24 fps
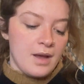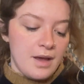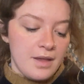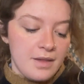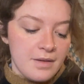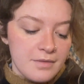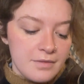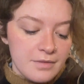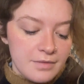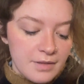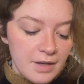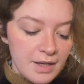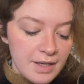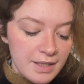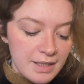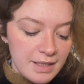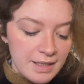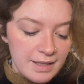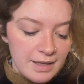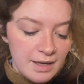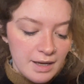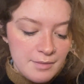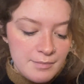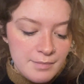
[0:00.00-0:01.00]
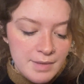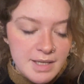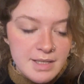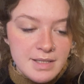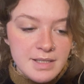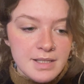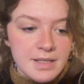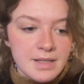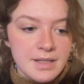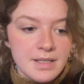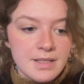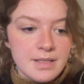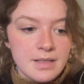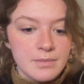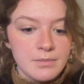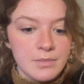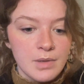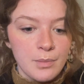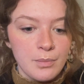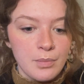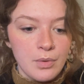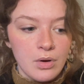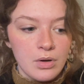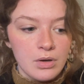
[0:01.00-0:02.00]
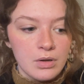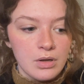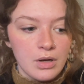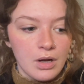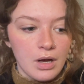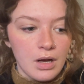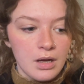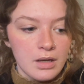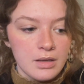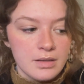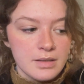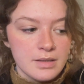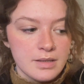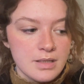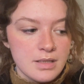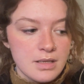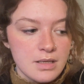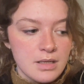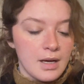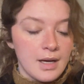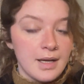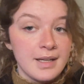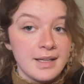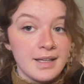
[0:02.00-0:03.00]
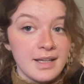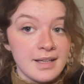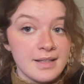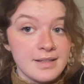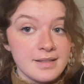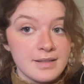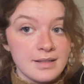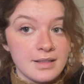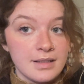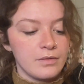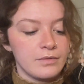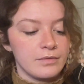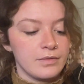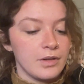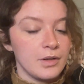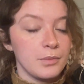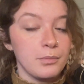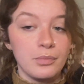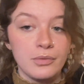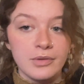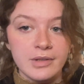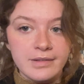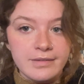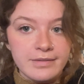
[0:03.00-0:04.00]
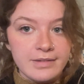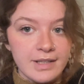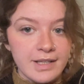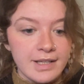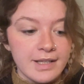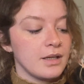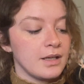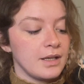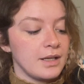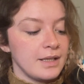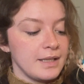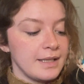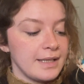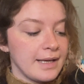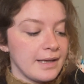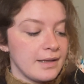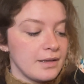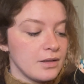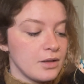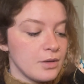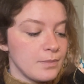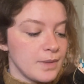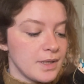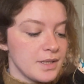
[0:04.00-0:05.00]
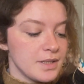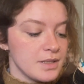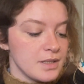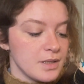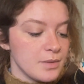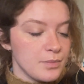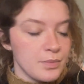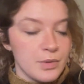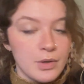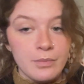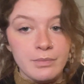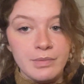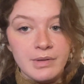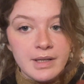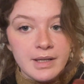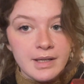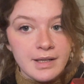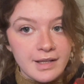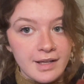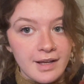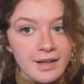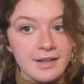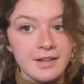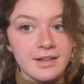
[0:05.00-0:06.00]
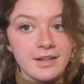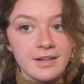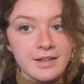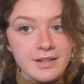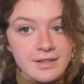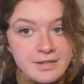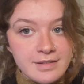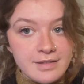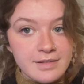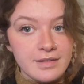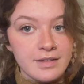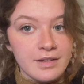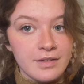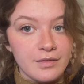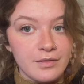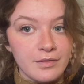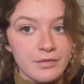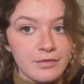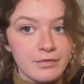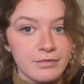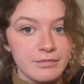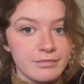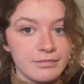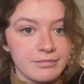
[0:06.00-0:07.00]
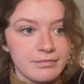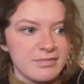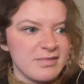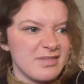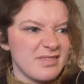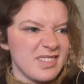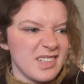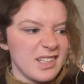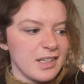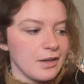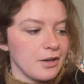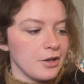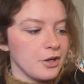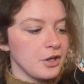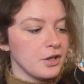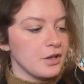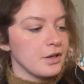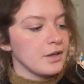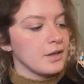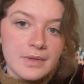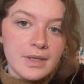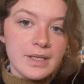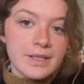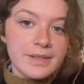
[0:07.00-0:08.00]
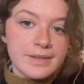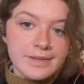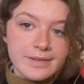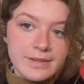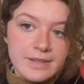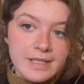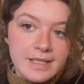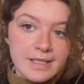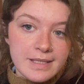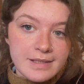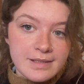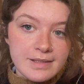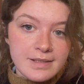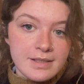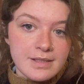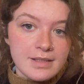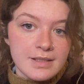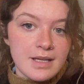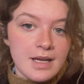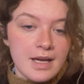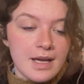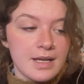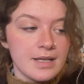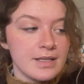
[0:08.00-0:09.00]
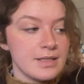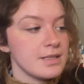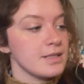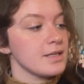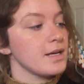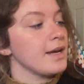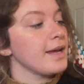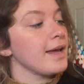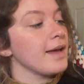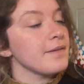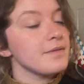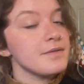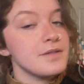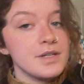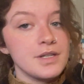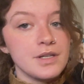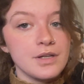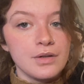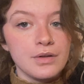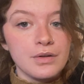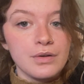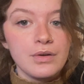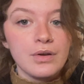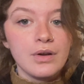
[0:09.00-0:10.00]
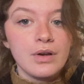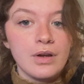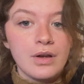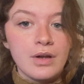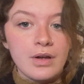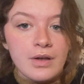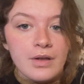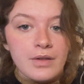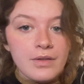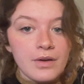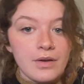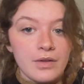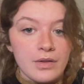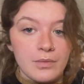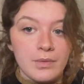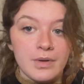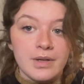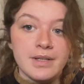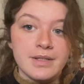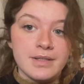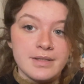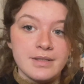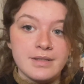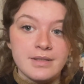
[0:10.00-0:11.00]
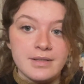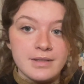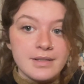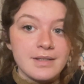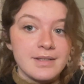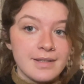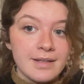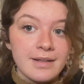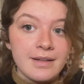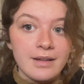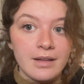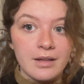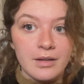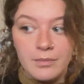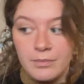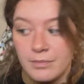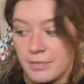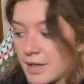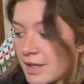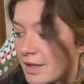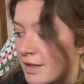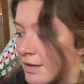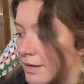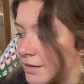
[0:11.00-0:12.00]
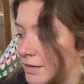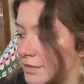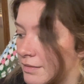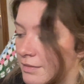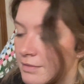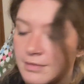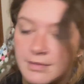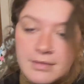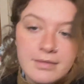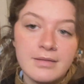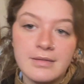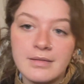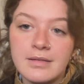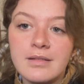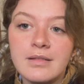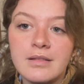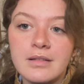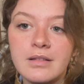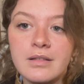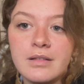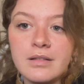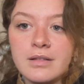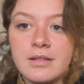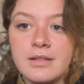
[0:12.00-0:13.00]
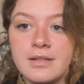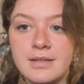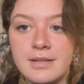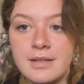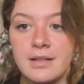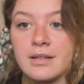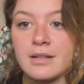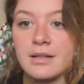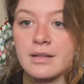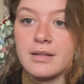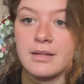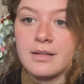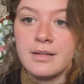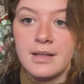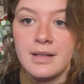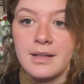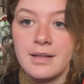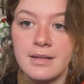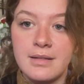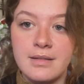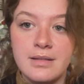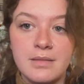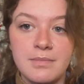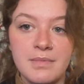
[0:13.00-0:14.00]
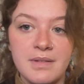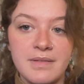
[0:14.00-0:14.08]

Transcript: And then finally, I mentioned this in my podcast a little, very briefly, and again I'll mention it properly again in this video, is this. And I have 2. The other one is still back, still needing to be